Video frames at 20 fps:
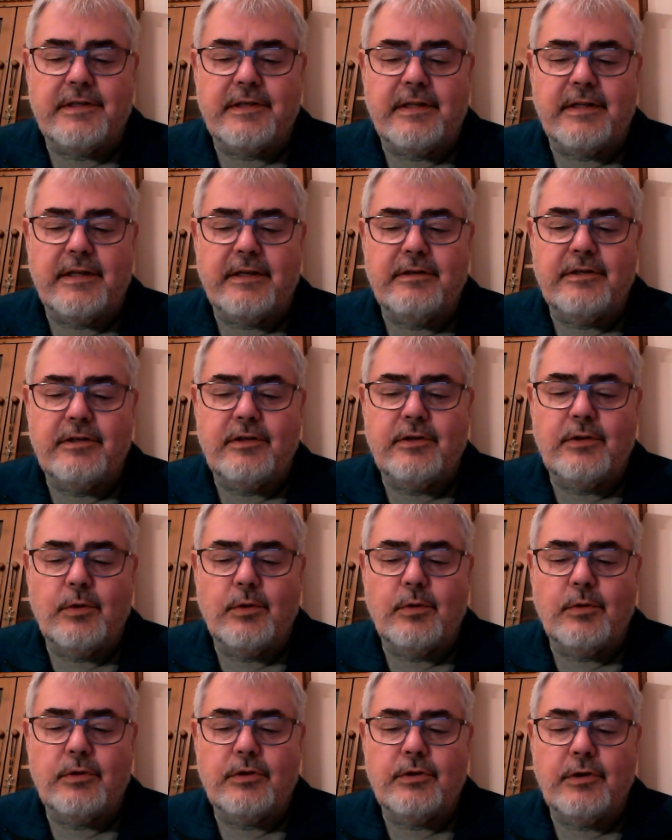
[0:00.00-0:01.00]
and they used to
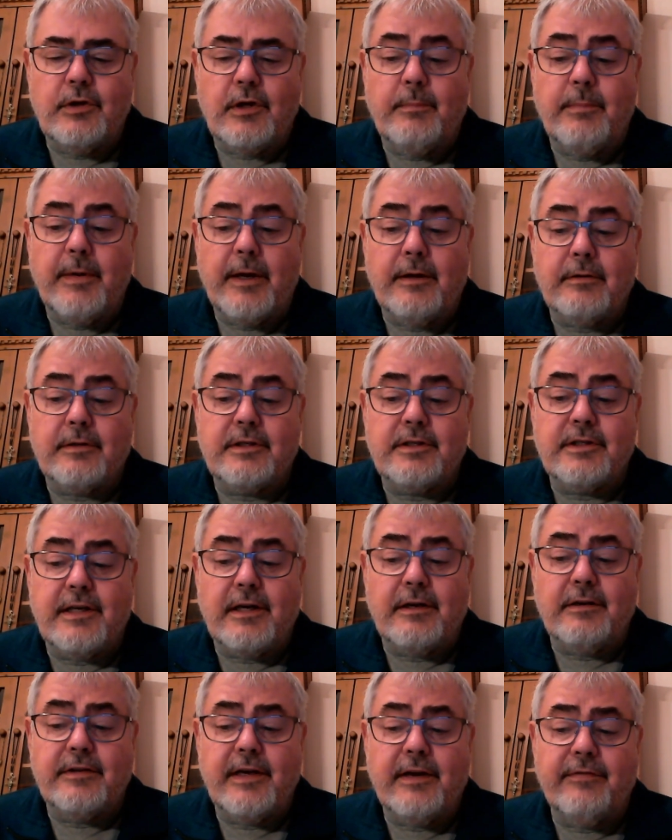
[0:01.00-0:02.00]
talk about
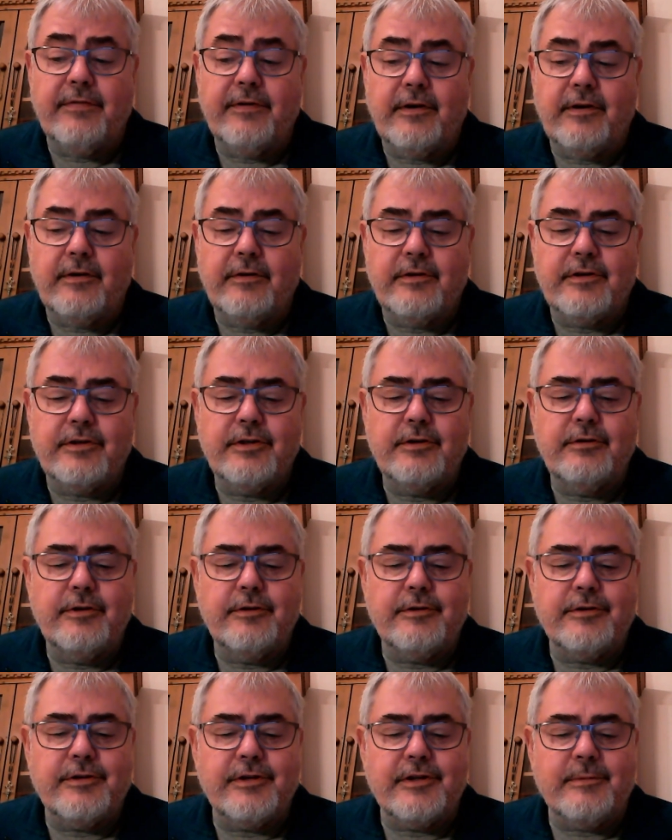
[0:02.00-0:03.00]
South Africa and the
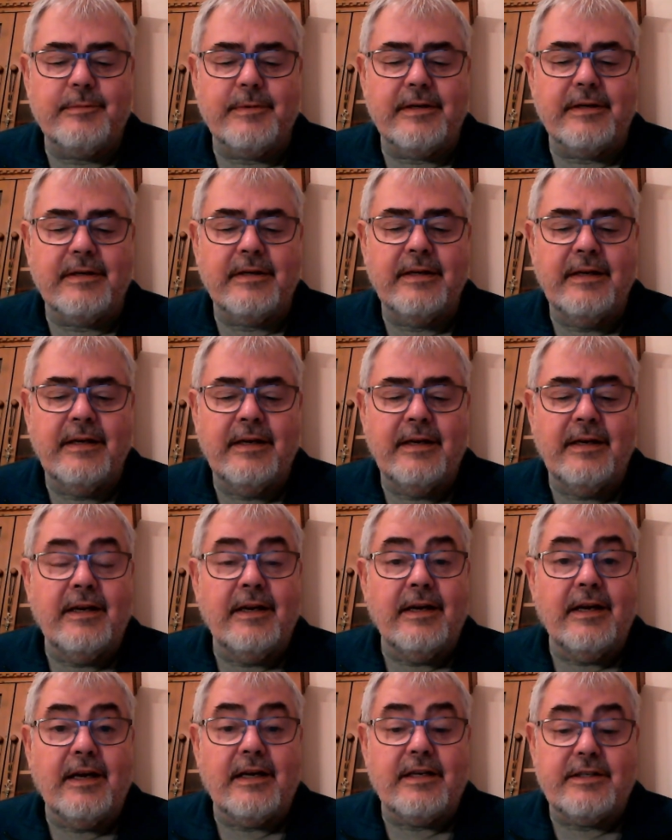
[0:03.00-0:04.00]
Zulus to me,
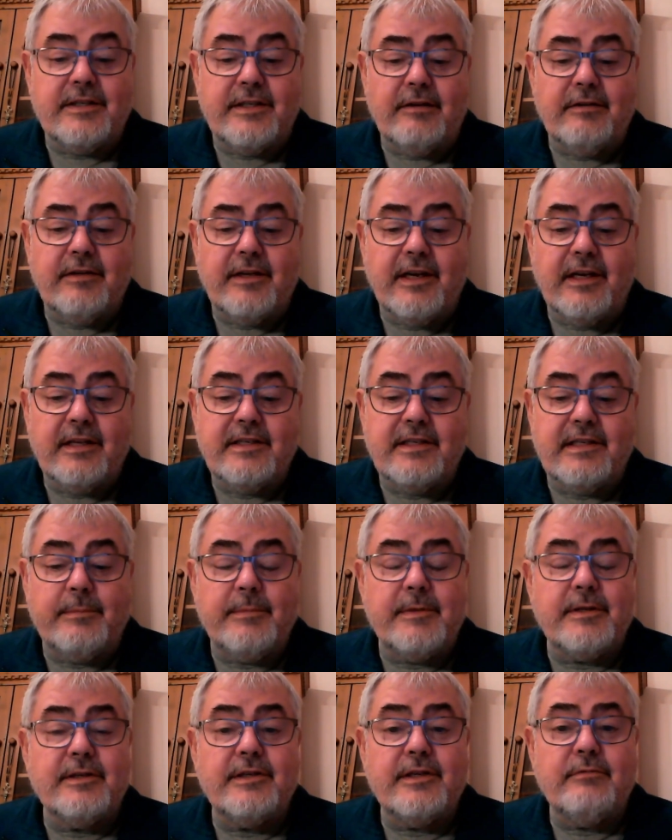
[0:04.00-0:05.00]
as though they had something
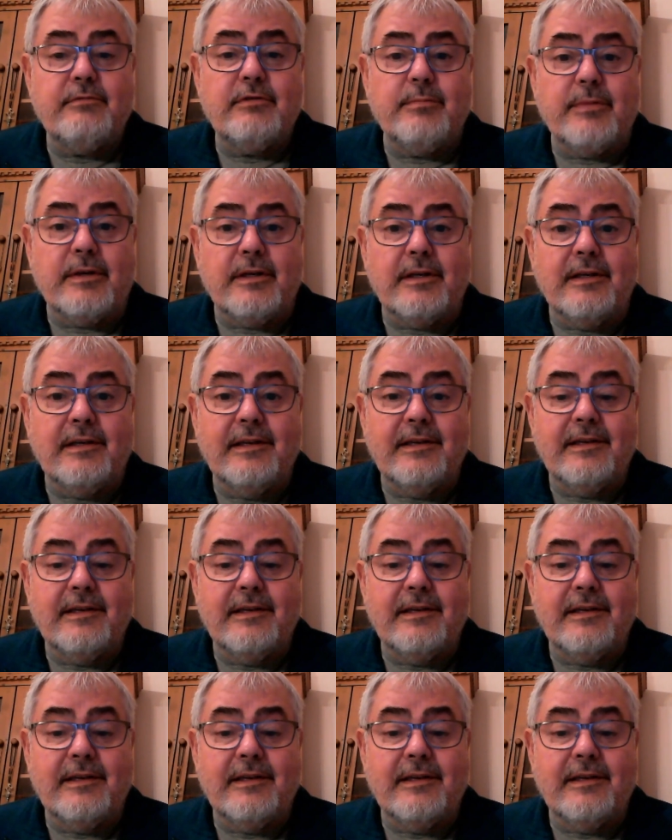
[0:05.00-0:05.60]
to do with me.